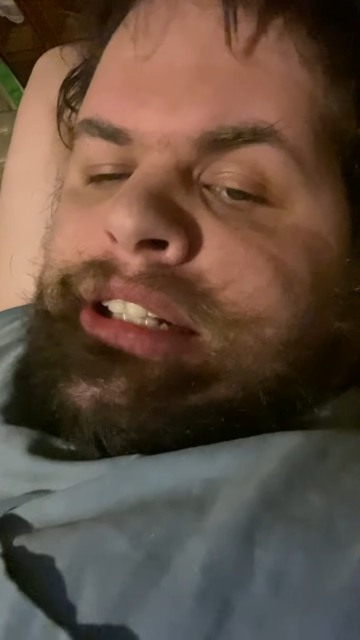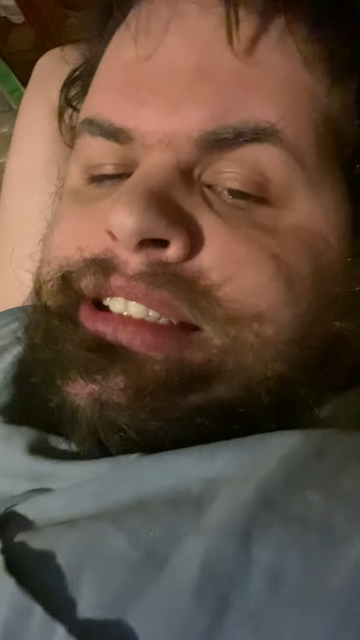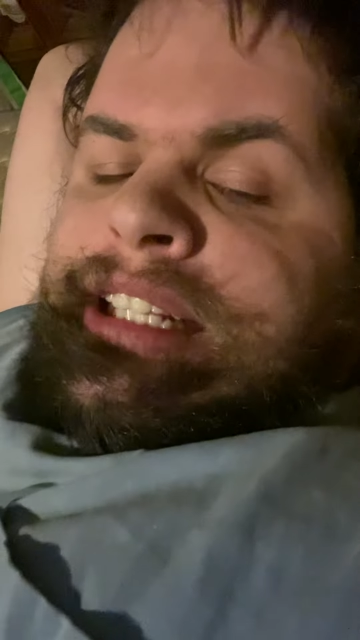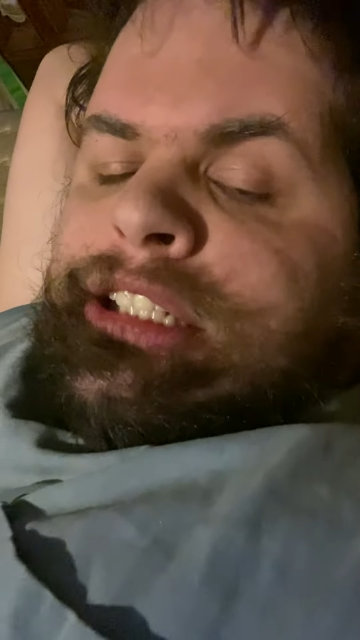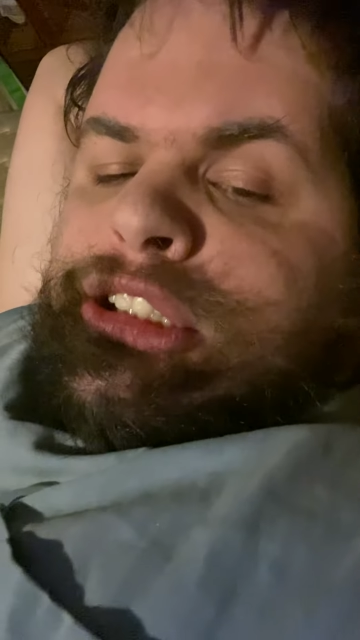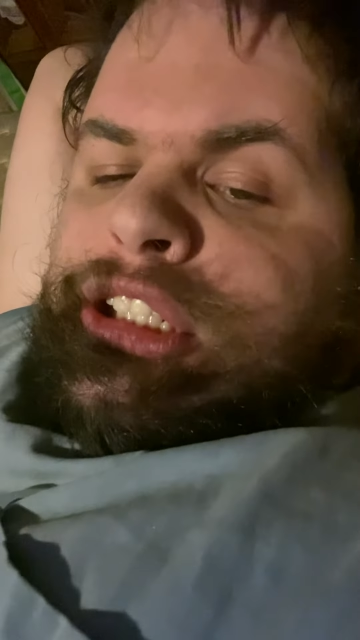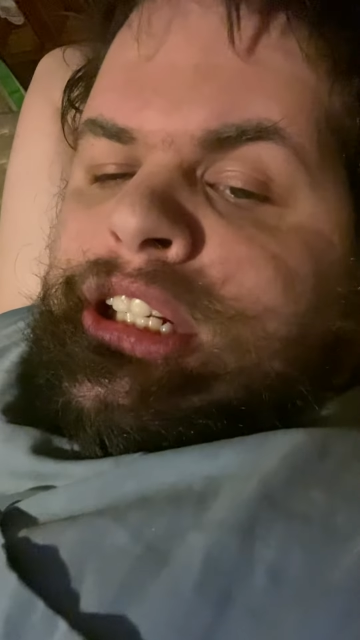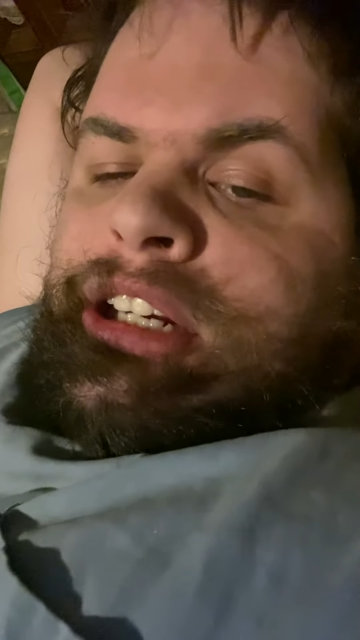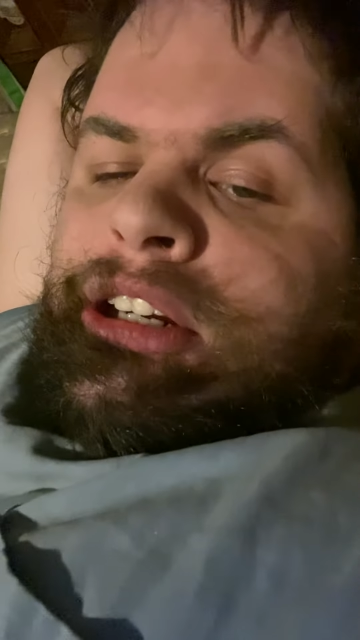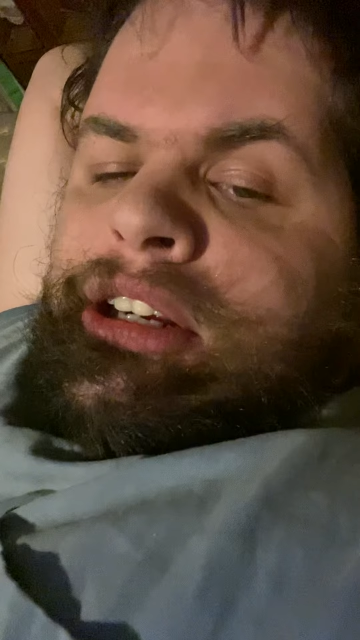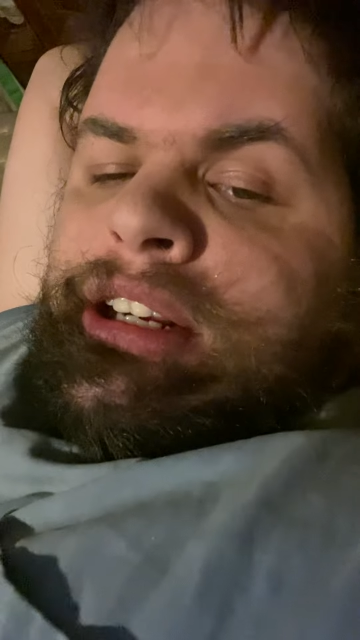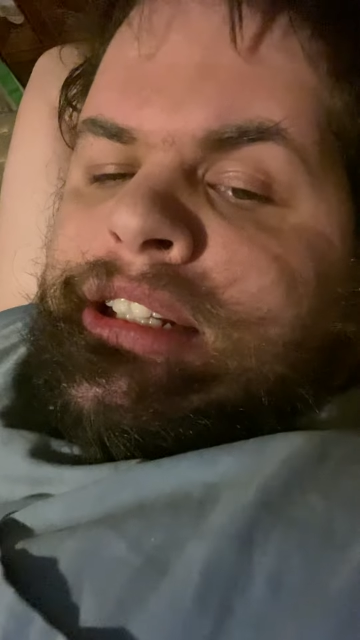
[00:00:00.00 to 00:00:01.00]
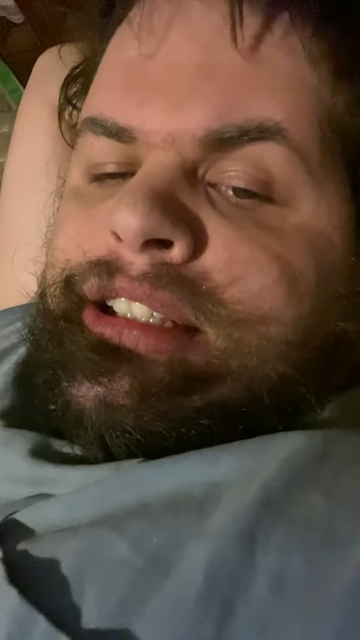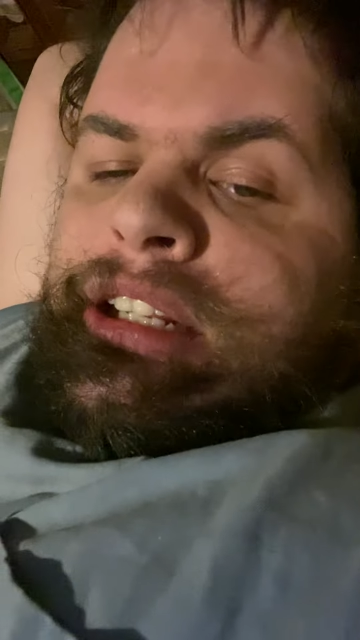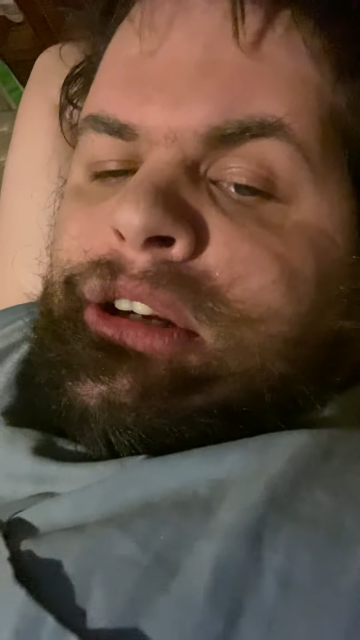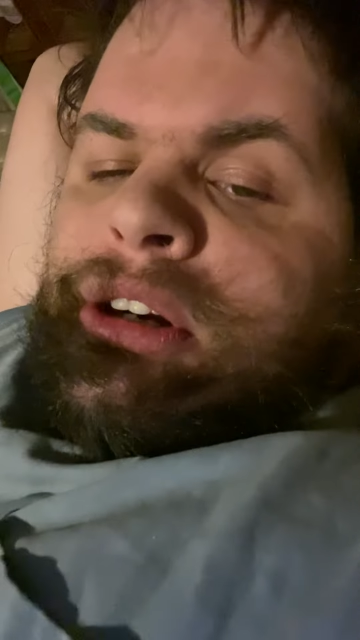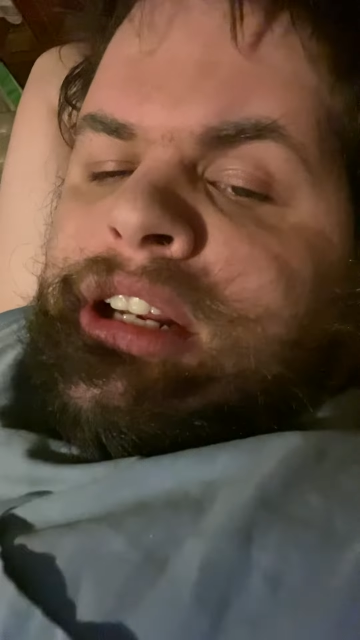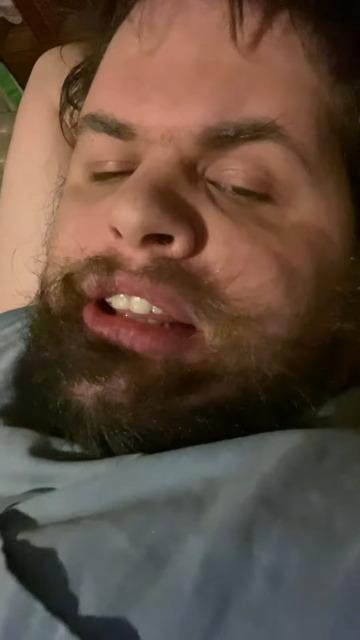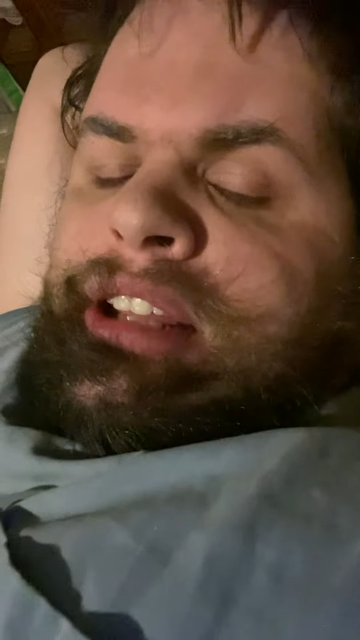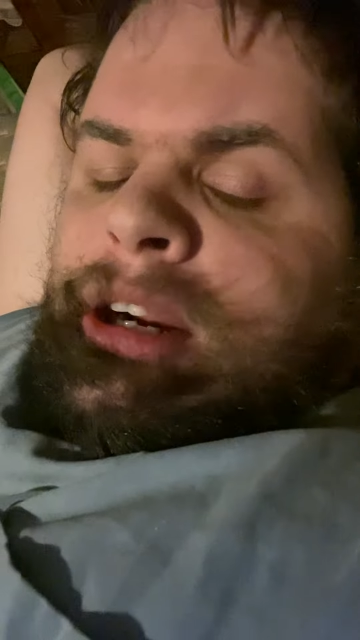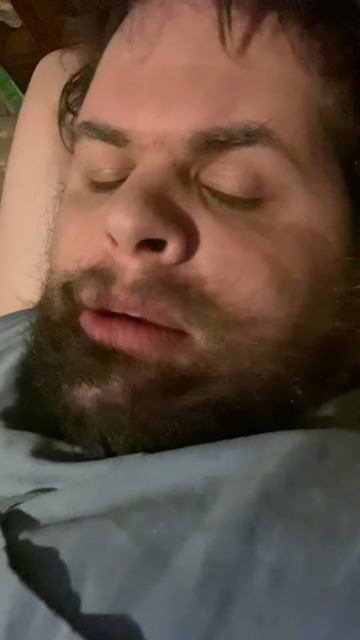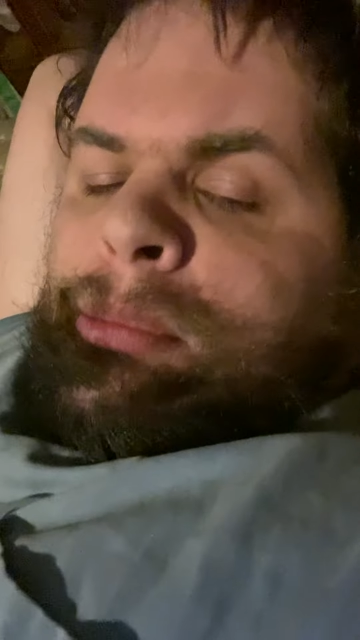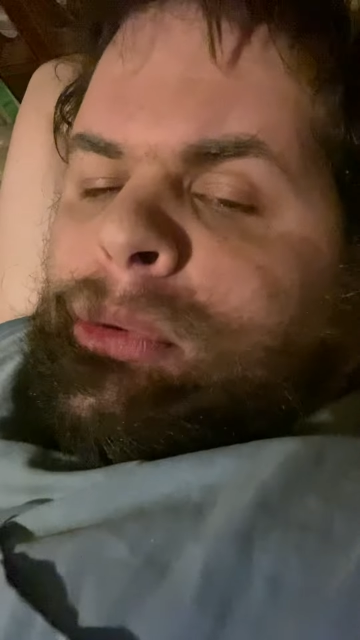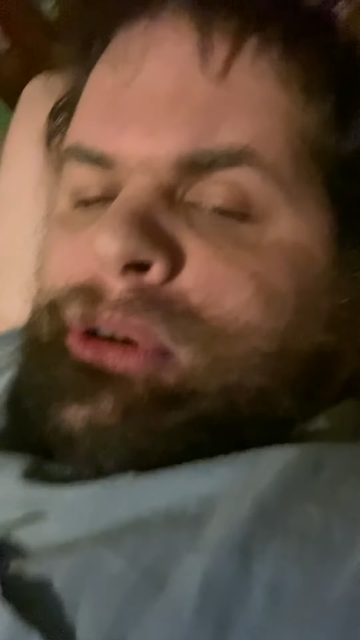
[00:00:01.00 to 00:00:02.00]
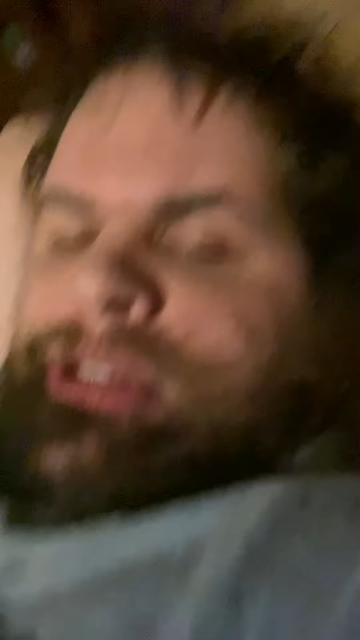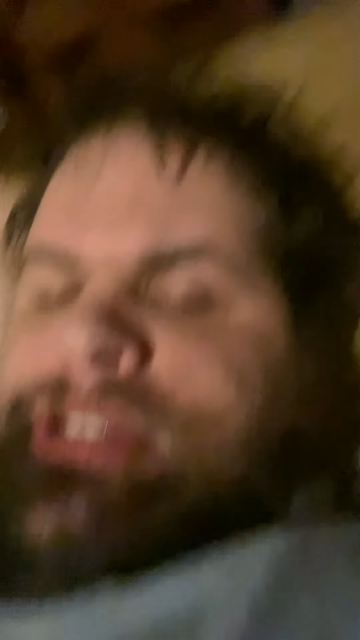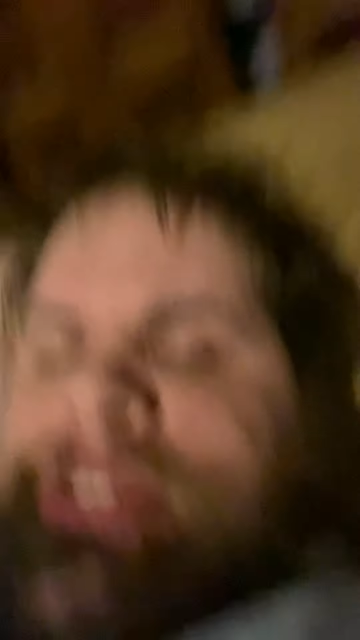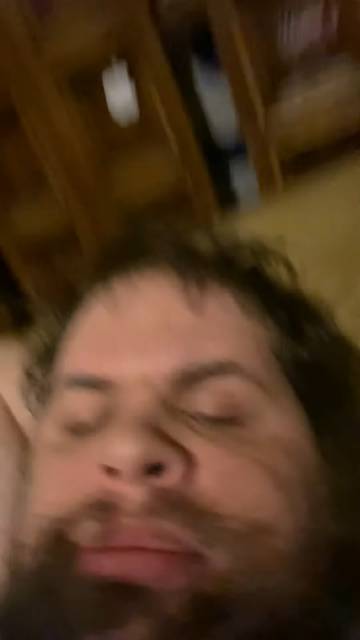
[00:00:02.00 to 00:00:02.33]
staging area at the Northeast Airport.